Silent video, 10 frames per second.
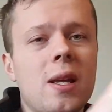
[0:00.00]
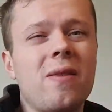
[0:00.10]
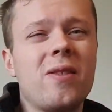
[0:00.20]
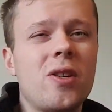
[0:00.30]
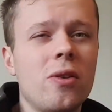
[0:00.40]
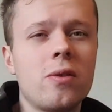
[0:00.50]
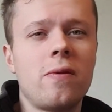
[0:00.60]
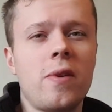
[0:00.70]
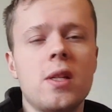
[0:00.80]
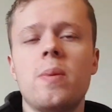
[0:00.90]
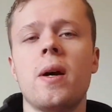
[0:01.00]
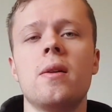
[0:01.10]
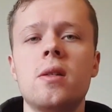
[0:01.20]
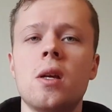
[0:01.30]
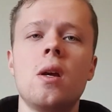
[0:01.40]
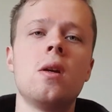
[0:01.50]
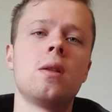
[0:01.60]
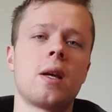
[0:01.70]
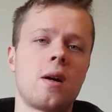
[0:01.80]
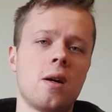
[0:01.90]
For £230,
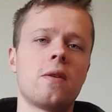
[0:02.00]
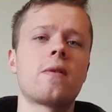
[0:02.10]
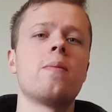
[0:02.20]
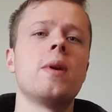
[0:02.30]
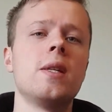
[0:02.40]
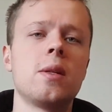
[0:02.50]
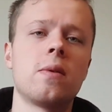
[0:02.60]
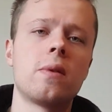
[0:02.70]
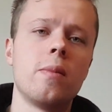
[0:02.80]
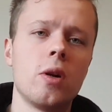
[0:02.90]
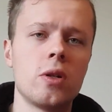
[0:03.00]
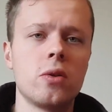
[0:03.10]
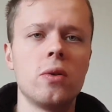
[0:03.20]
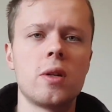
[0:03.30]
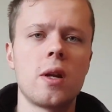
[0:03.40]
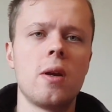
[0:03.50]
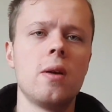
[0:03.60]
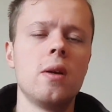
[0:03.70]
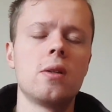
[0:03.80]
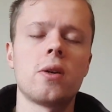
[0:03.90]
they're kind of competing with the monitor audio,
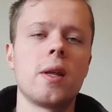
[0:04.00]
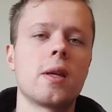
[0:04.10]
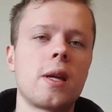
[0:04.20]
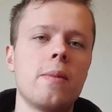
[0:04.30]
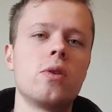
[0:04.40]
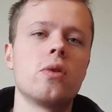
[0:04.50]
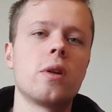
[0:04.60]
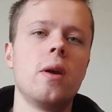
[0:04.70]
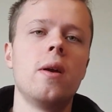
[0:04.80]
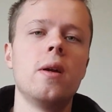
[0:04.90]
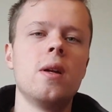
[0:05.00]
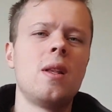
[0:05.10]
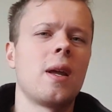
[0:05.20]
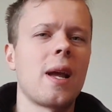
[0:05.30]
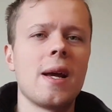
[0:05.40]
sorry, the Cambridge Audio, like